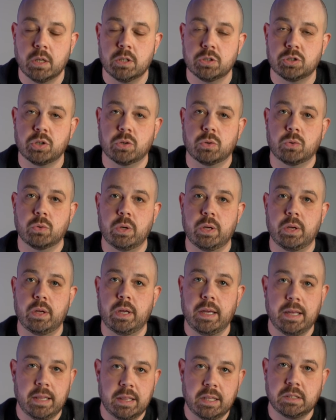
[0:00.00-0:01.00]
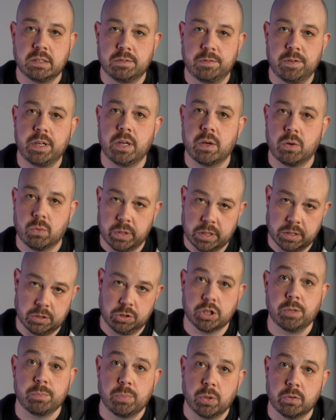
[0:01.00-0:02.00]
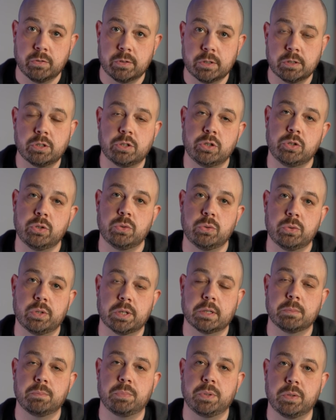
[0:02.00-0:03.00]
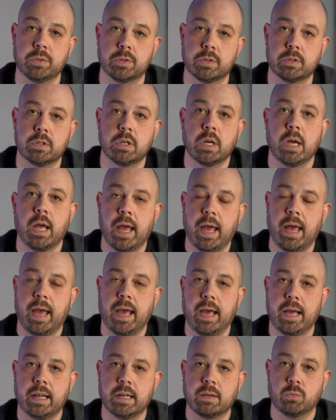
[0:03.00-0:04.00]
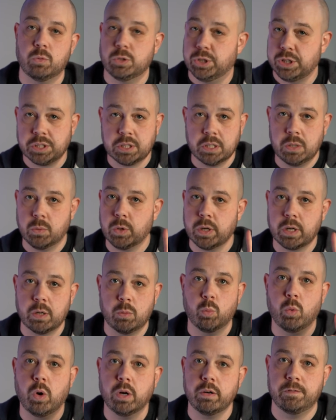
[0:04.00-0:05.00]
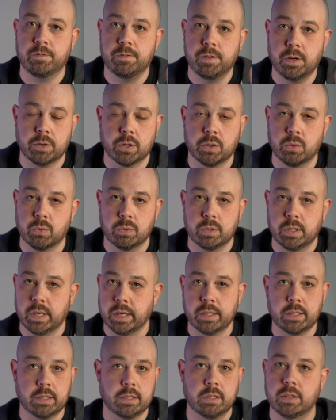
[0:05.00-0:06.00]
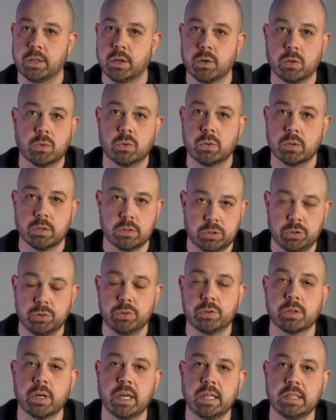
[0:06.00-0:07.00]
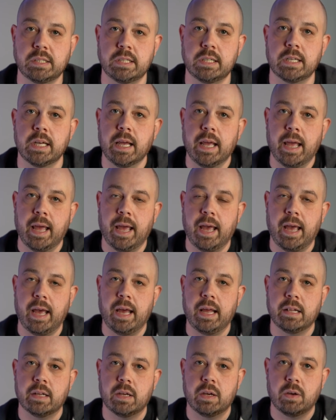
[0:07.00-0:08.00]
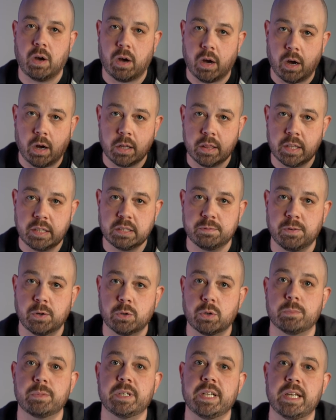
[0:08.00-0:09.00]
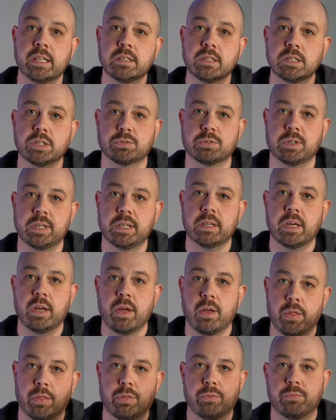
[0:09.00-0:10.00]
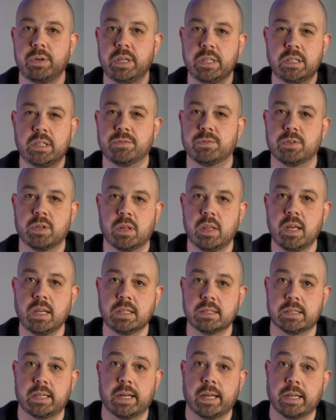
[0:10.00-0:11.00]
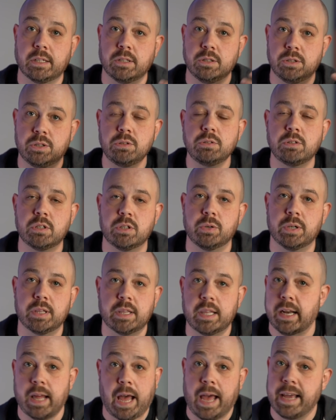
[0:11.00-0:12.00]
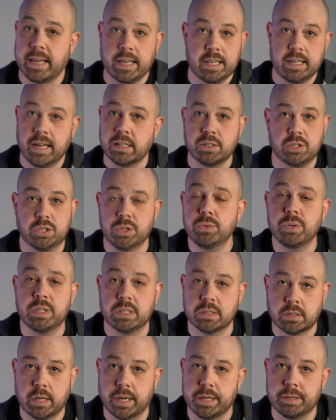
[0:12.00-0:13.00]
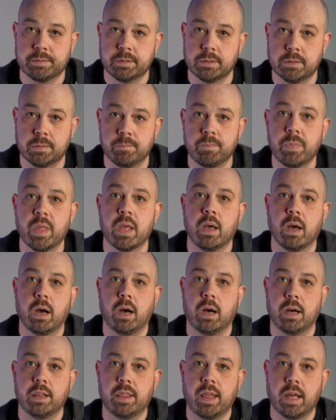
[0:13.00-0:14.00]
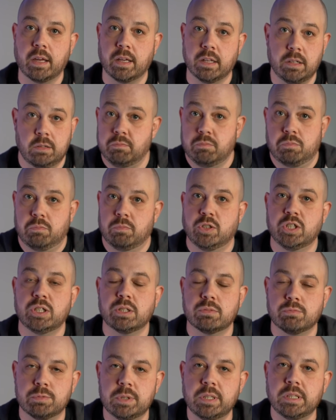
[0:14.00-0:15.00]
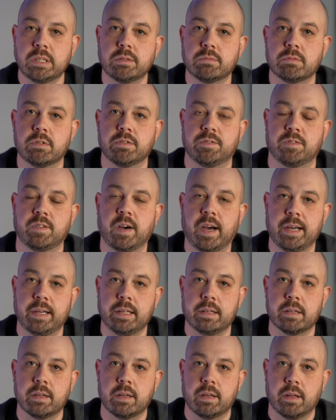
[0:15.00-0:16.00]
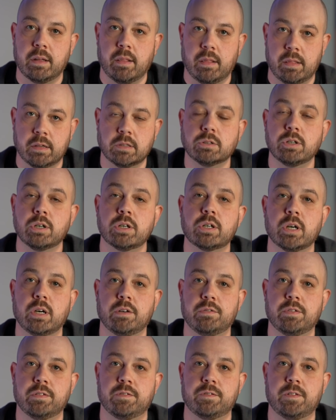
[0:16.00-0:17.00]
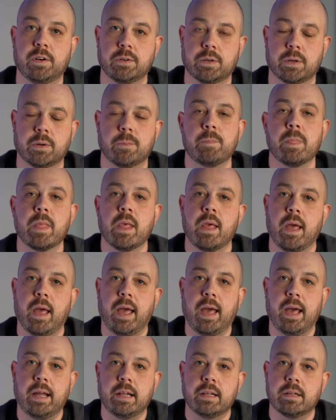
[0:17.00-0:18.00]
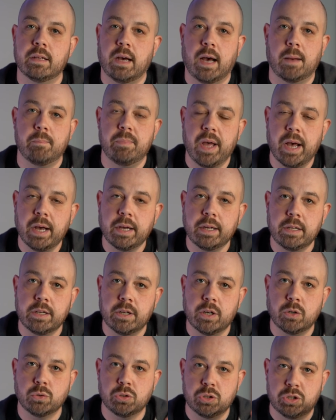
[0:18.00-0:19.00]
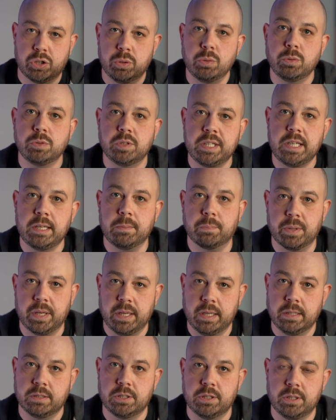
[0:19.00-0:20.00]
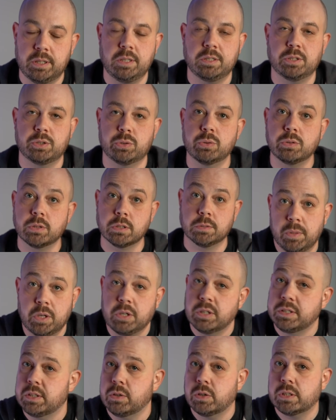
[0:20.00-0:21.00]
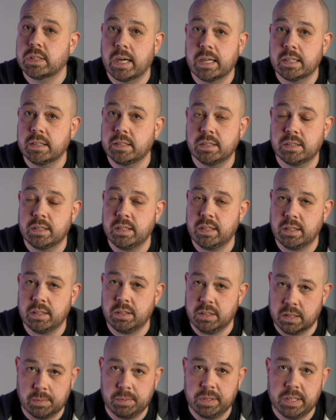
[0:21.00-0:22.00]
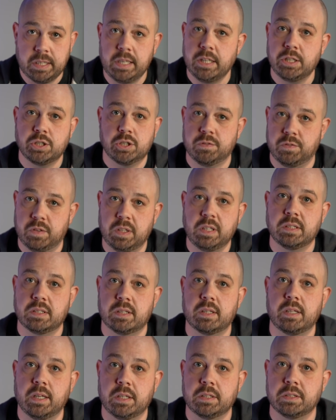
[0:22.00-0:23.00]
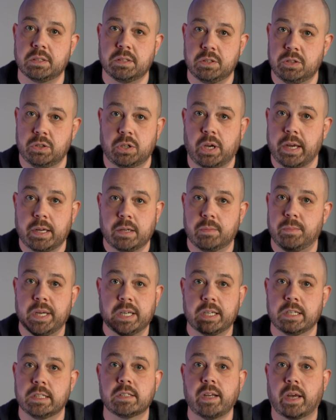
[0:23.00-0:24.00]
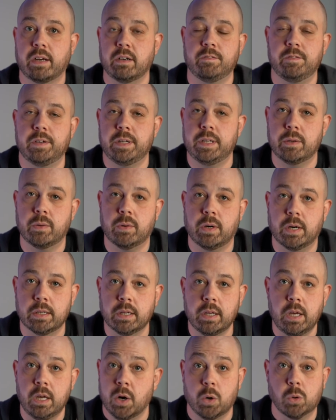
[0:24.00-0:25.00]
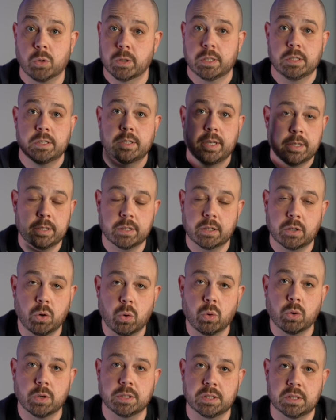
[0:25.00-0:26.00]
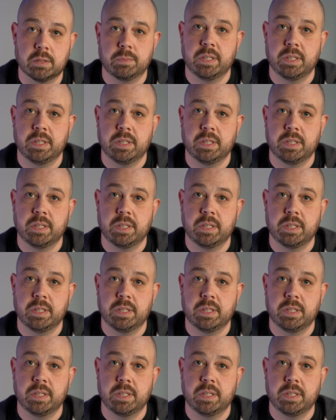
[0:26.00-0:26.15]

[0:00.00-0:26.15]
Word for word: So in this video, we're going to jump over to the computer and we're just going to work on one photo. We're not going to go too crazy. And on this photo, I'm going to illustrate three different things that I can do to it that I cannot do in Lightroom uh, that can just really refine the look of the photo. And I'm not going to go too deep into these tools because, in all honesty, I mean, each of these things I can make an entire video on or an entire course.